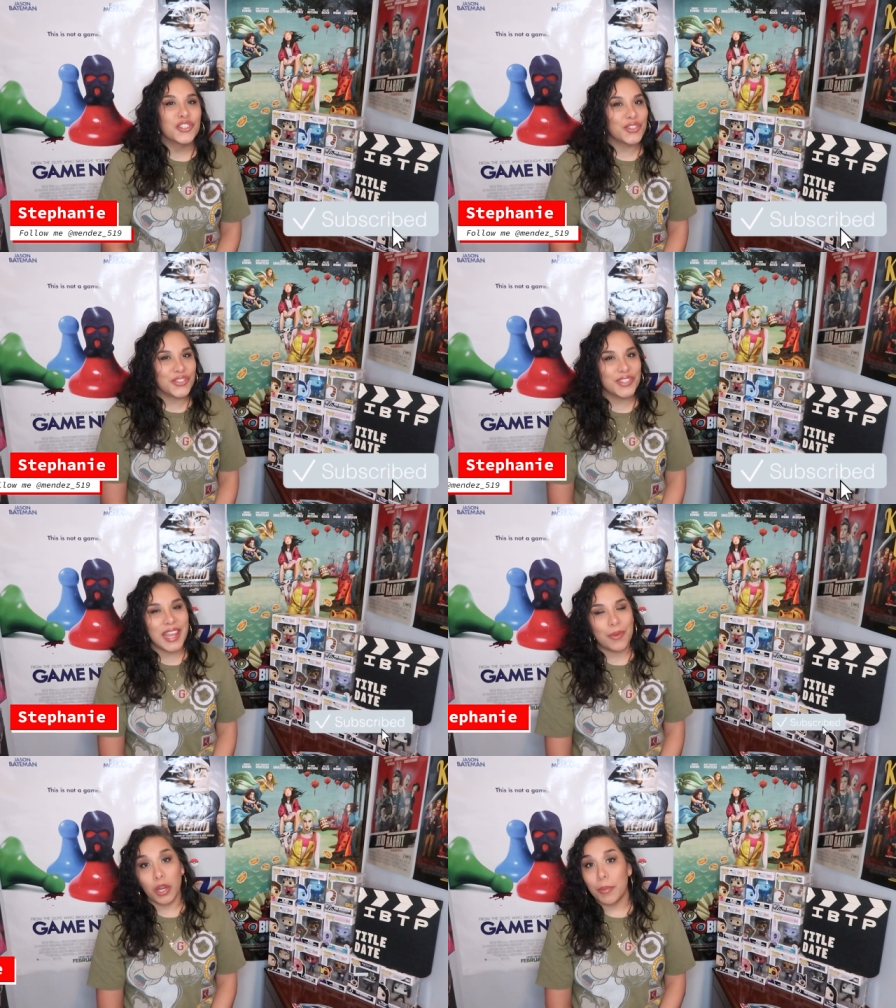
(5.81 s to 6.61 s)
so
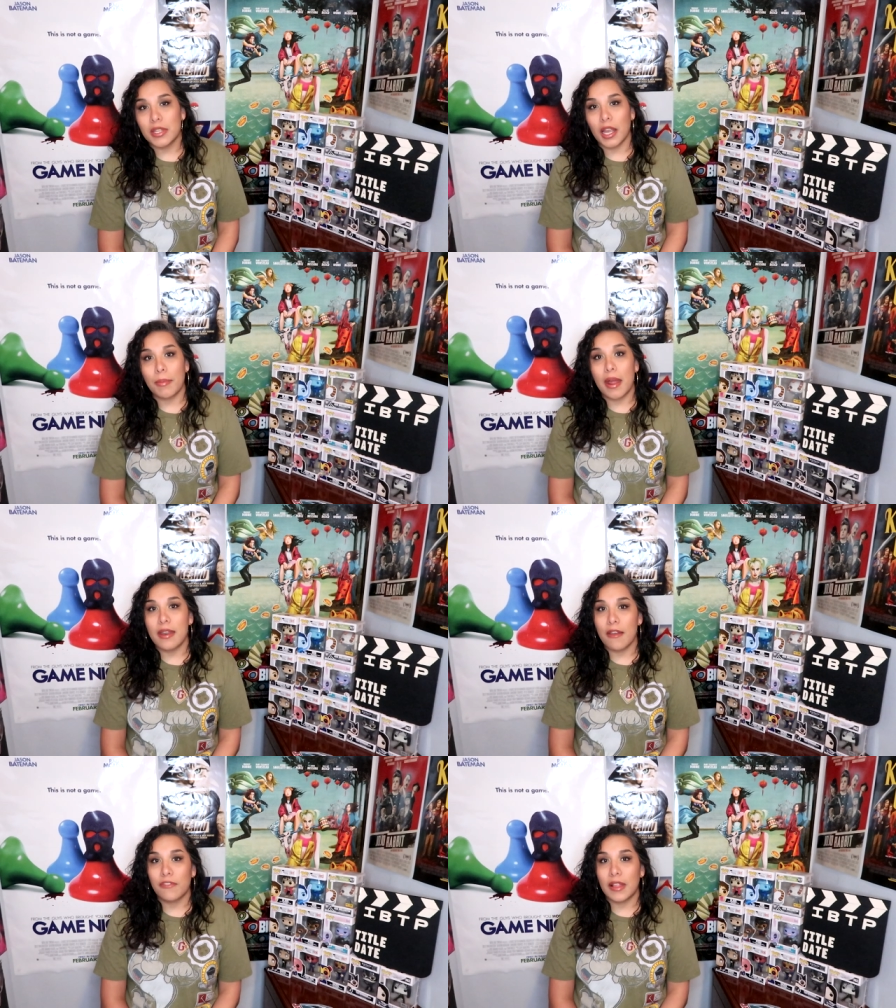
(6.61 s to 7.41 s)
today we're gonna be talking
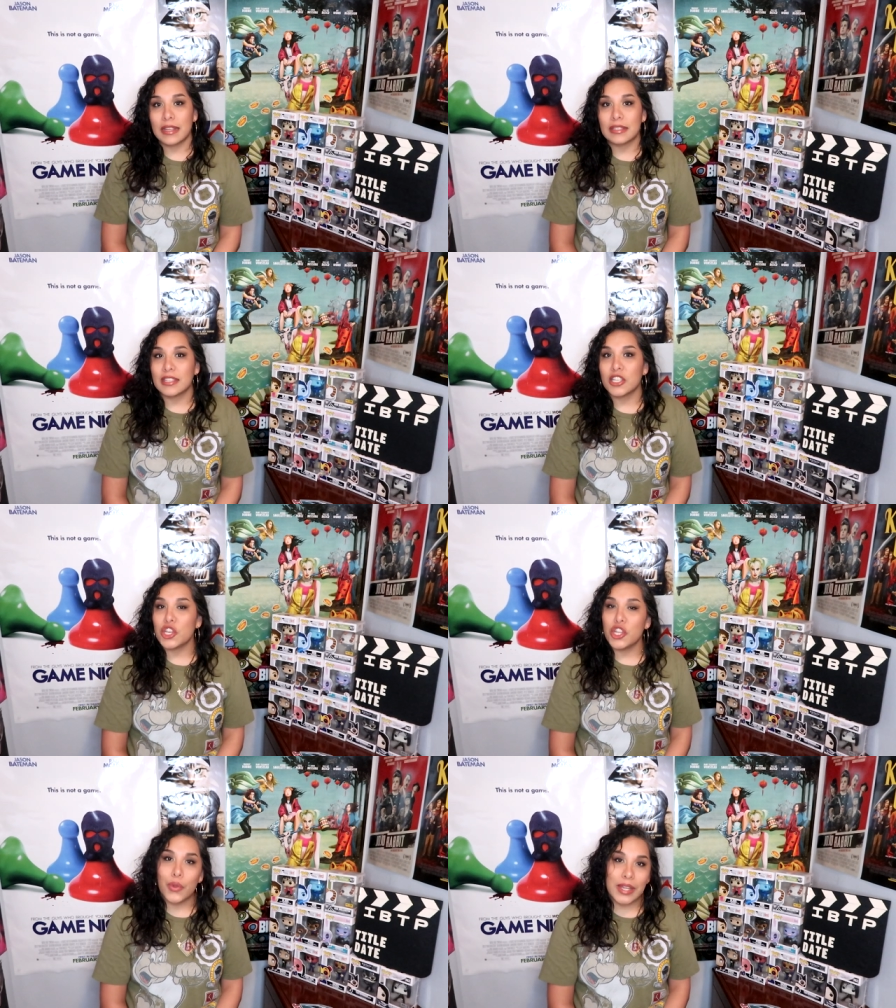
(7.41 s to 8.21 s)
about netflix's
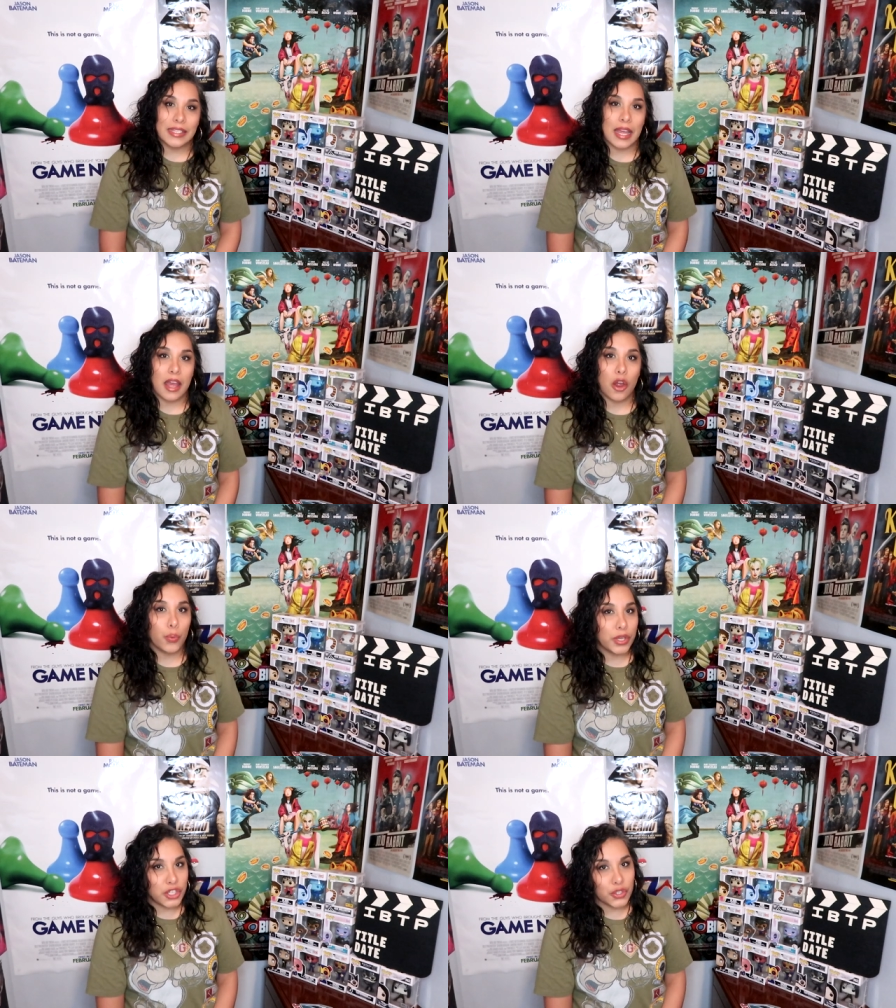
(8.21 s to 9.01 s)
newest
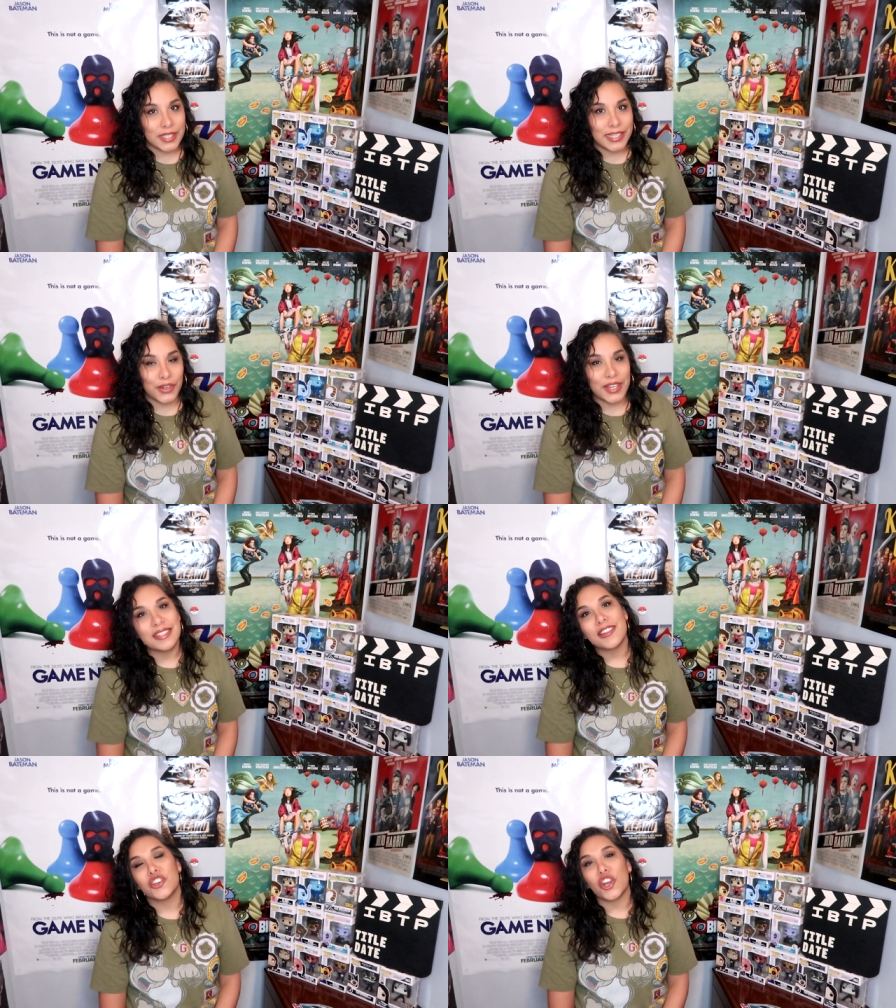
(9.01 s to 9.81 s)
original
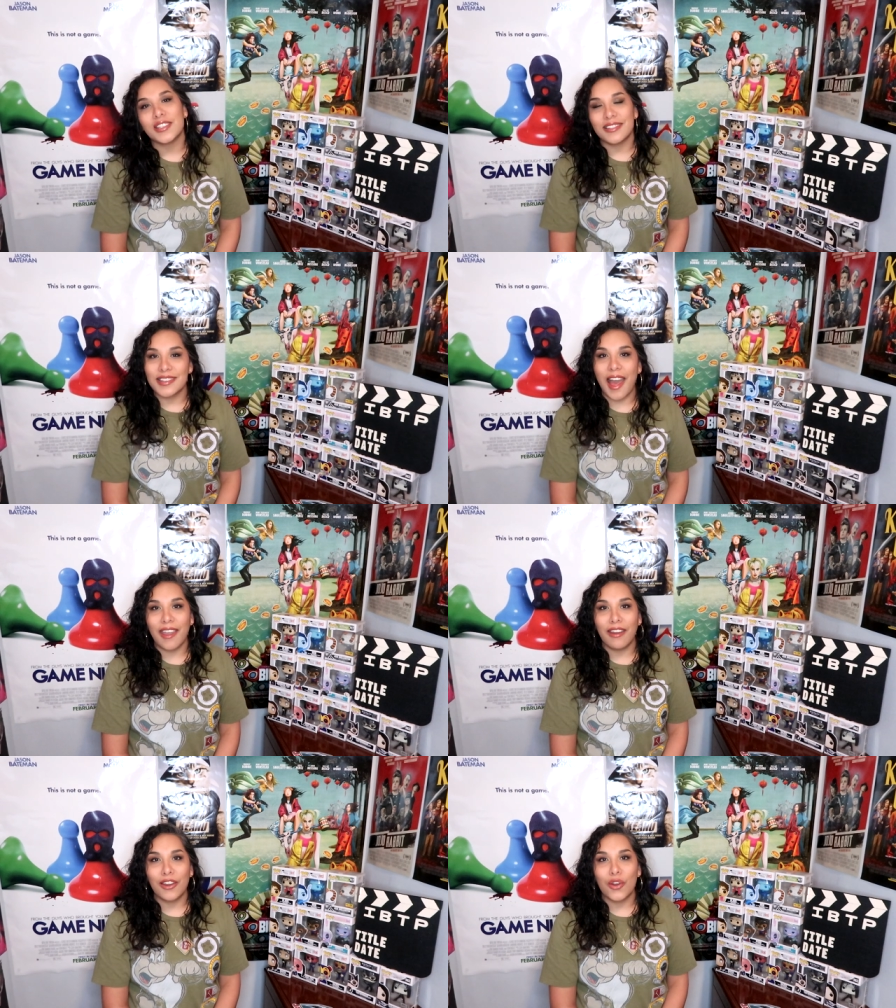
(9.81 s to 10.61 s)
series dark
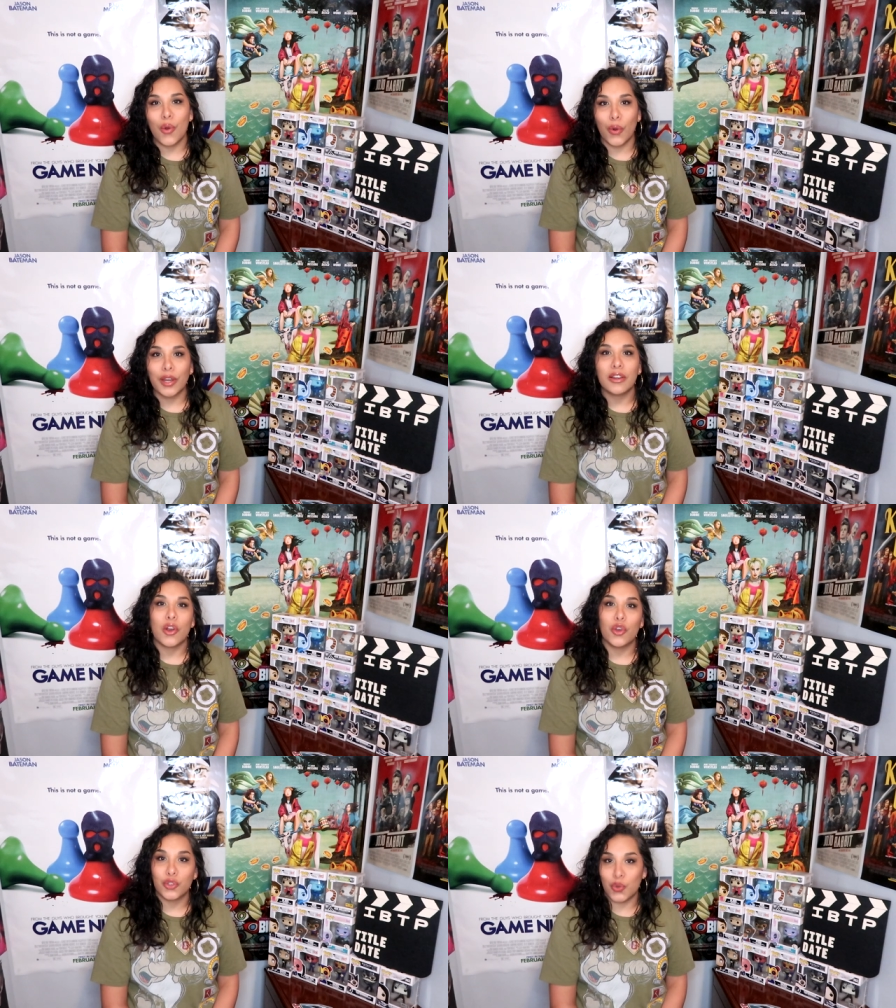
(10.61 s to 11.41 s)
desire
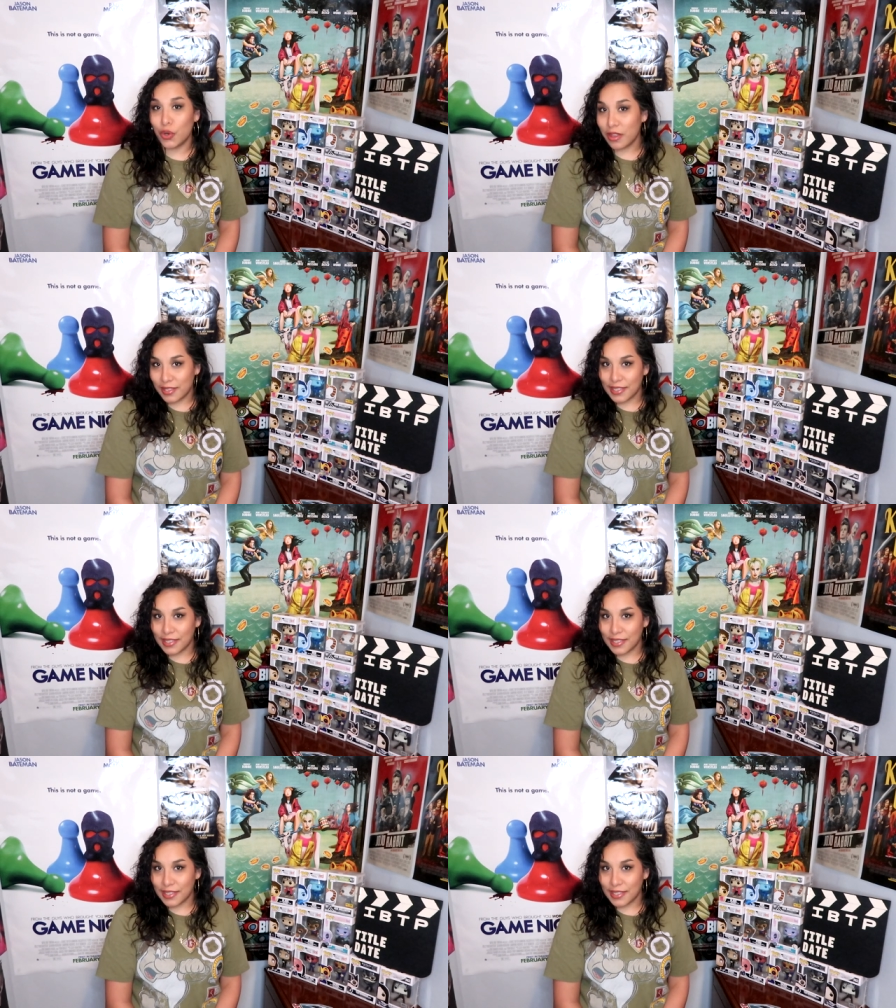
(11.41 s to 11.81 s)
or oscuro